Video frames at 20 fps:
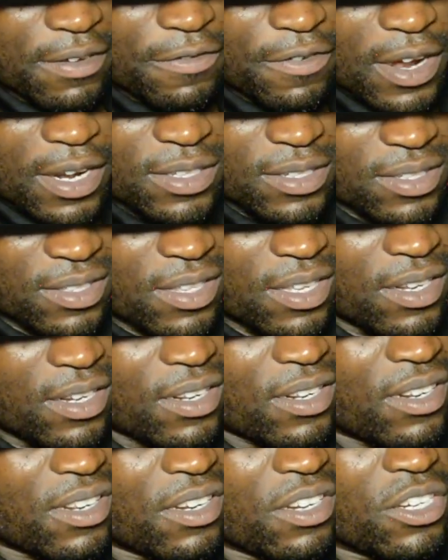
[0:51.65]
The fans, they
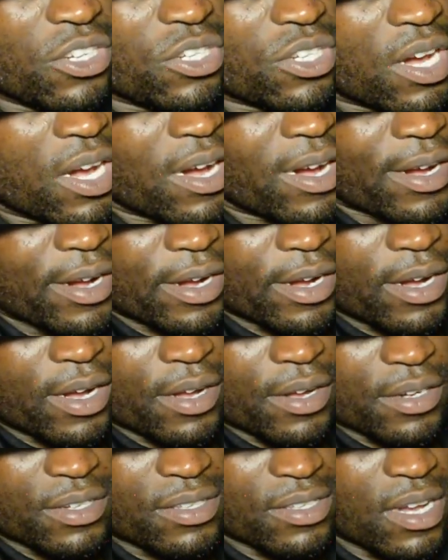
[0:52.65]
really need
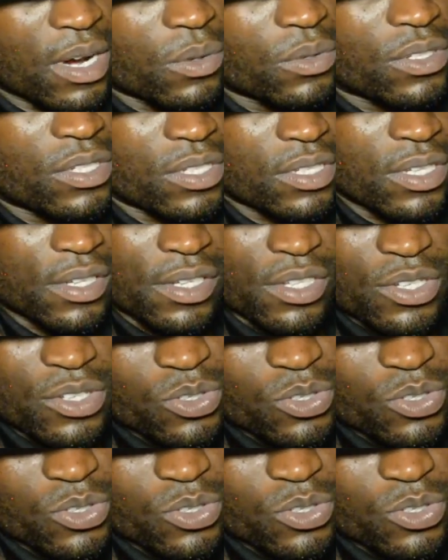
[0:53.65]
results.